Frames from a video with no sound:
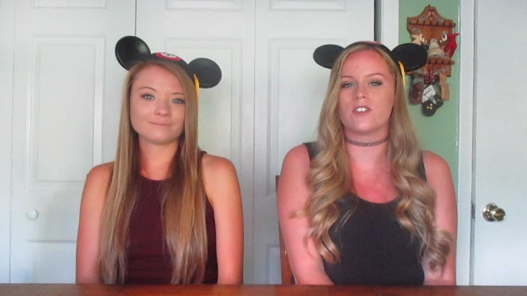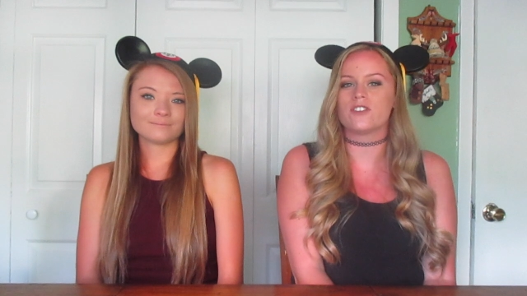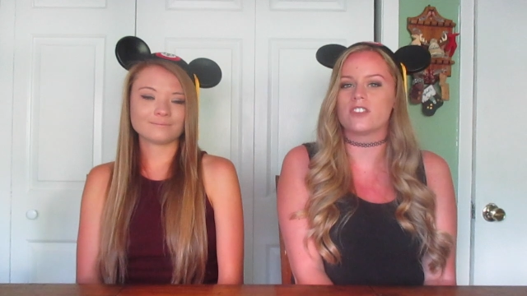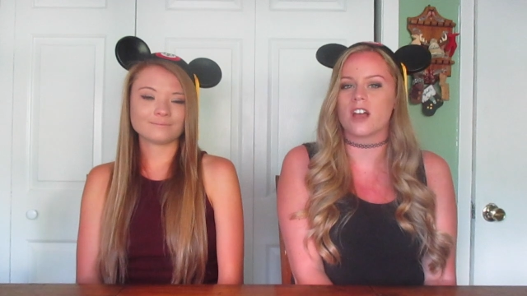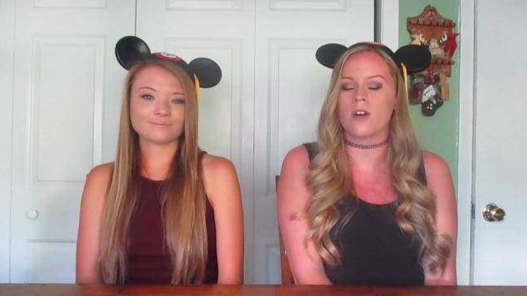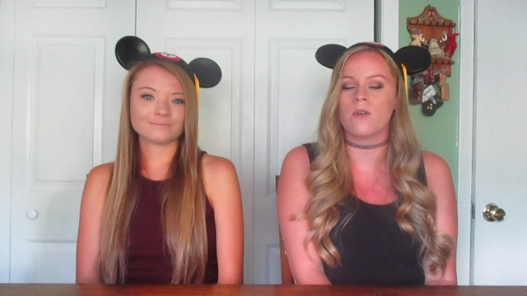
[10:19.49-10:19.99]

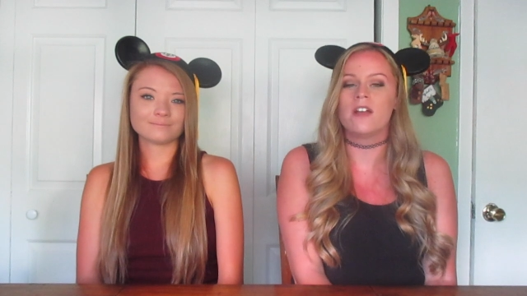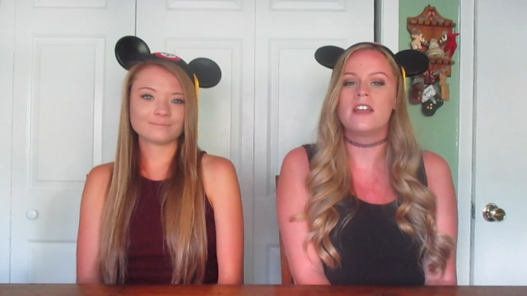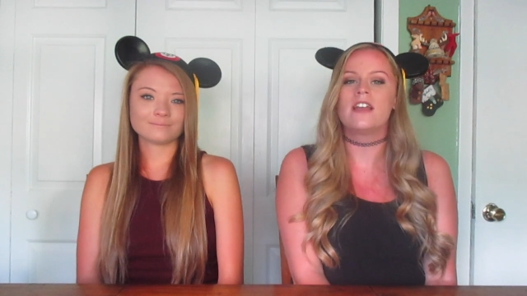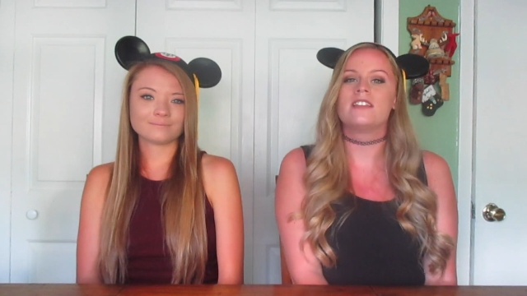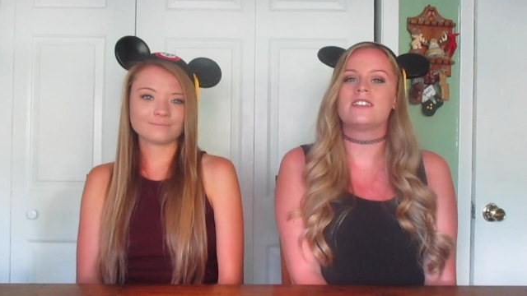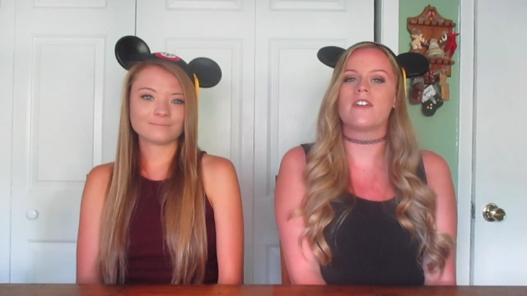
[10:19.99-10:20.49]
Speaker 1: So
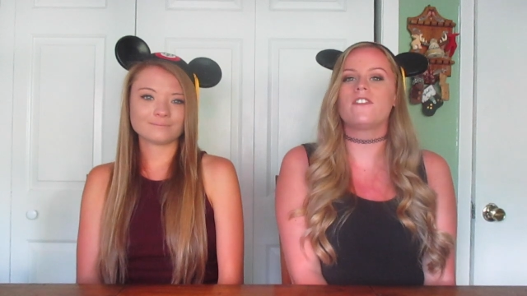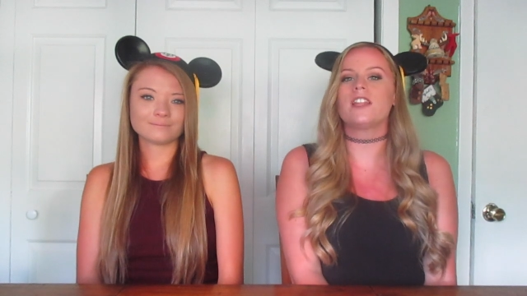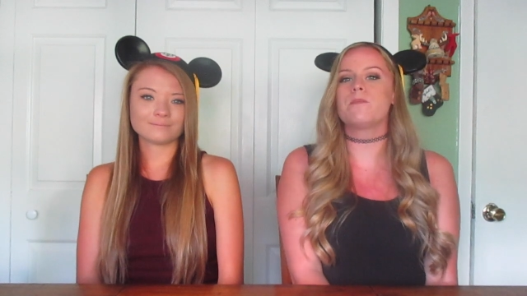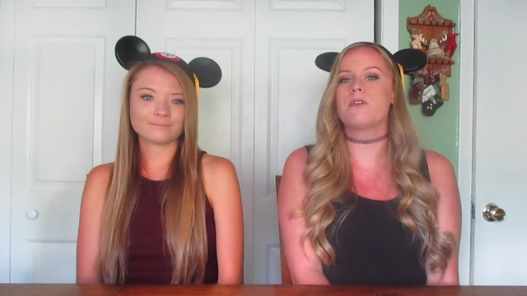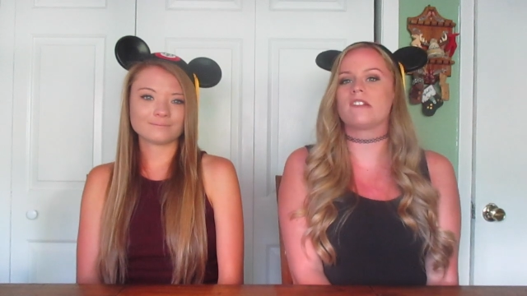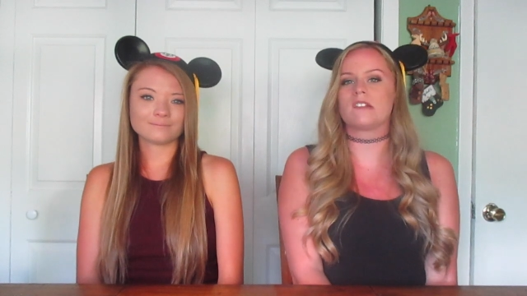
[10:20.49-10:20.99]

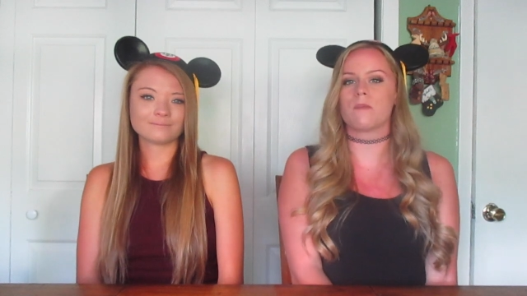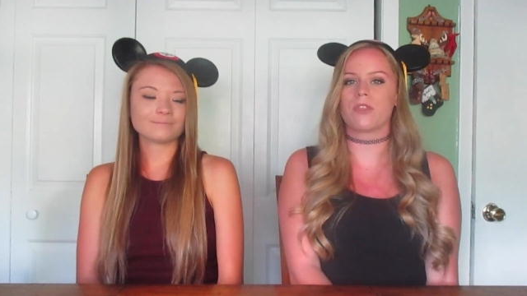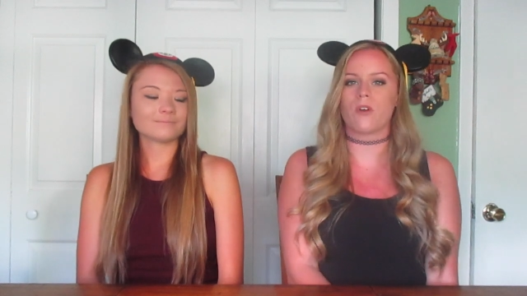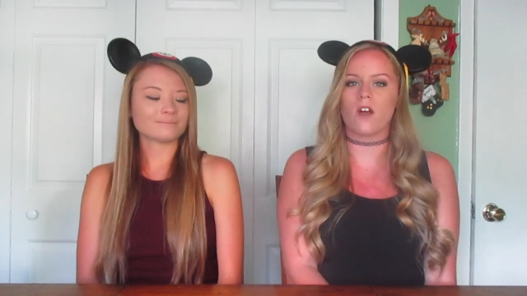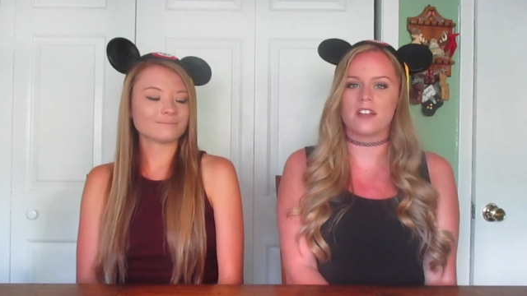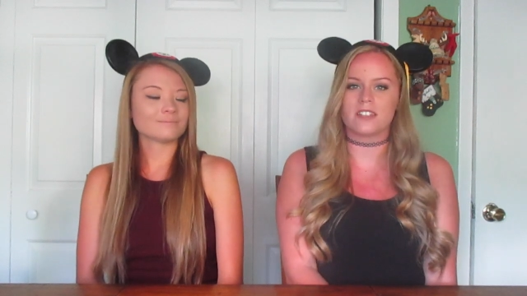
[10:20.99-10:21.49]
definitely put some
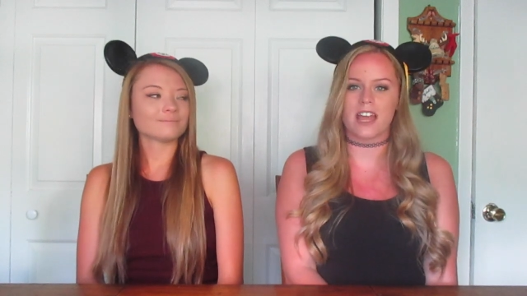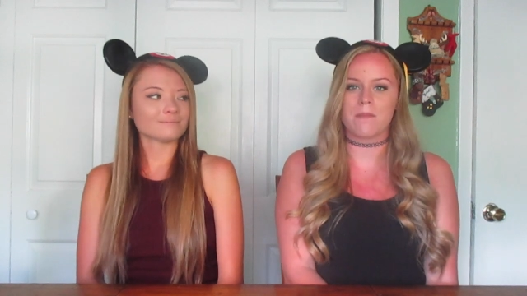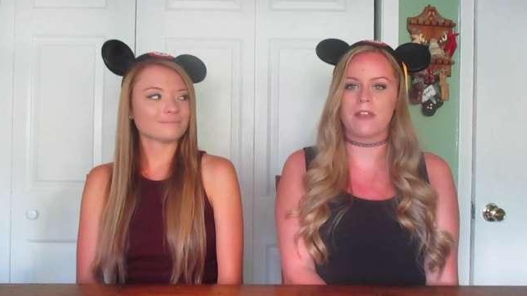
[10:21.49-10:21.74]
thought into that.